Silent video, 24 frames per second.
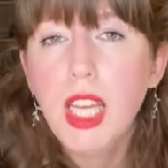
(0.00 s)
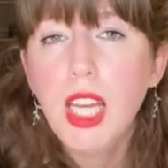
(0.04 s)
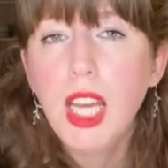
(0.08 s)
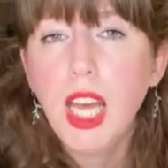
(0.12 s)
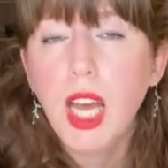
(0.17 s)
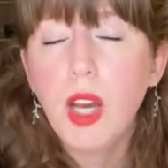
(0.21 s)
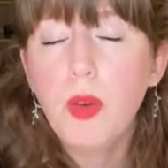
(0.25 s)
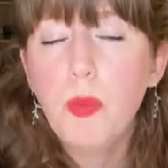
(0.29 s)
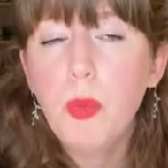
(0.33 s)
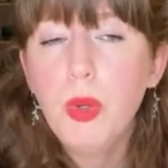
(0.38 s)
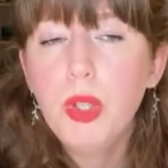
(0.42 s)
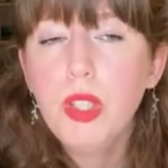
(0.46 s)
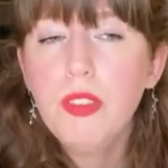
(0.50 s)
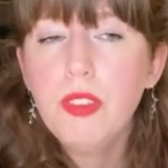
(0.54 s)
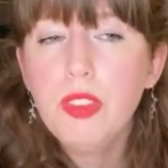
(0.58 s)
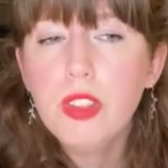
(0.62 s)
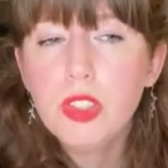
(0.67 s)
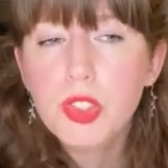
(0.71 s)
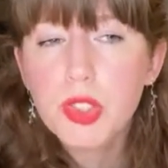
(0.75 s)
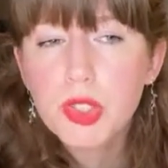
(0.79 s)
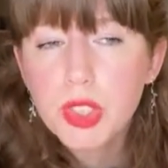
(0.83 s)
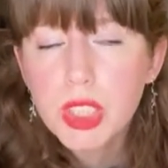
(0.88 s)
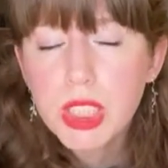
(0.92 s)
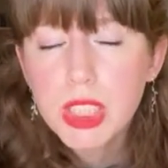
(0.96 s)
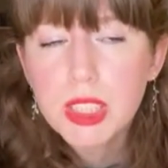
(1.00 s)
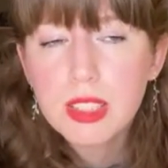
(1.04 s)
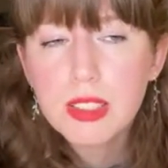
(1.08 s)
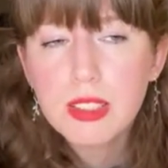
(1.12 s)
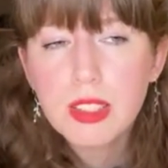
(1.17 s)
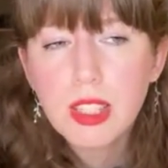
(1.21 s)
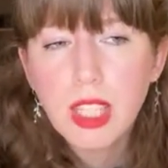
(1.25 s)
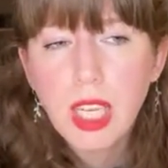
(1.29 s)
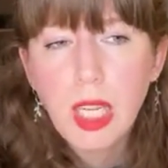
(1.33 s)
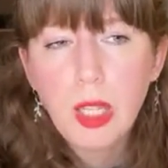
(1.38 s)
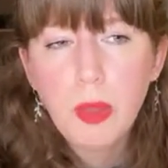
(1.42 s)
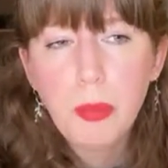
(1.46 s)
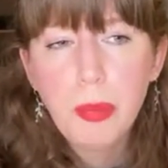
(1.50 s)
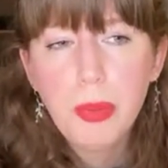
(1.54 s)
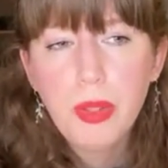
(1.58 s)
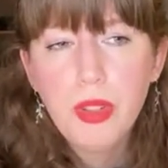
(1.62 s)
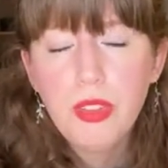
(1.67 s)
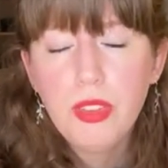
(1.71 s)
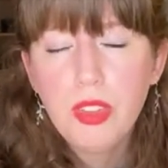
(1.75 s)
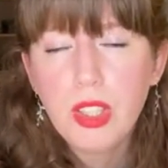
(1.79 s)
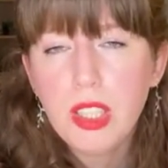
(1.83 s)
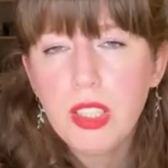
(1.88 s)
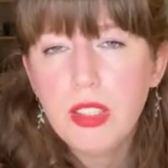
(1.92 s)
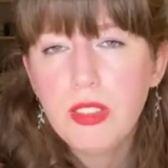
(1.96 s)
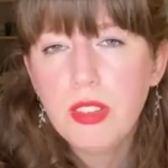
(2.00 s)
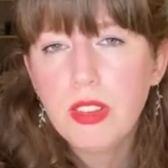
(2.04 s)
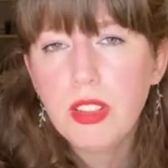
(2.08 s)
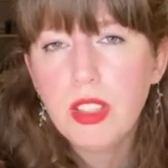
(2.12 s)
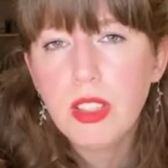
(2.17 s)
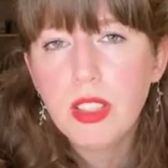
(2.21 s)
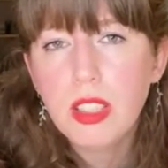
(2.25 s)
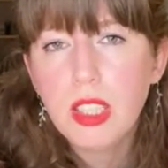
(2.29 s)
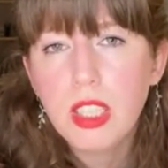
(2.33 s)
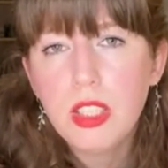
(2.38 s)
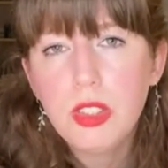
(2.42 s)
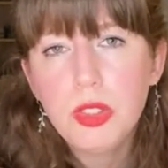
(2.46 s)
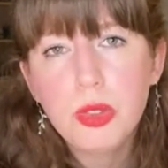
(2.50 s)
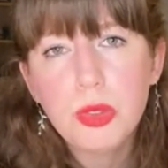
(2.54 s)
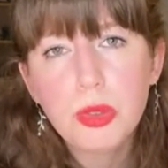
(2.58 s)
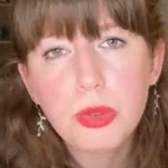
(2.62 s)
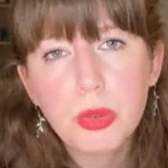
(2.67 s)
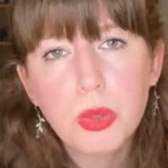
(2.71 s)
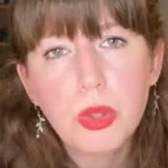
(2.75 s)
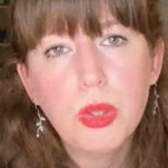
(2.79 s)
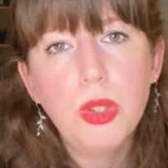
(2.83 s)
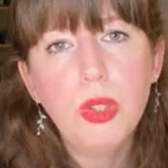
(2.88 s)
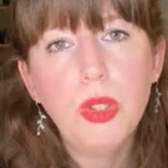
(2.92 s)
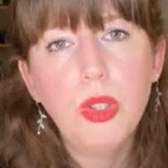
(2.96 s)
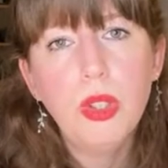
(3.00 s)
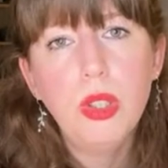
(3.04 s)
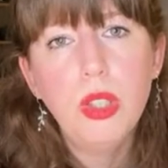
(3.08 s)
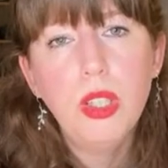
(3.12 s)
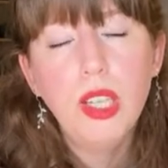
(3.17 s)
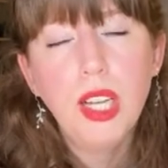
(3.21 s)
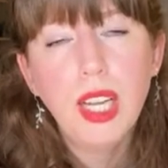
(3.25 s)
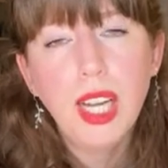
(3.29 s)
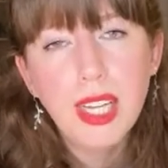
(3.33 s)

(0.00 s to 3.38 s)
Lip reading: And one of the tricks that happens is that they draw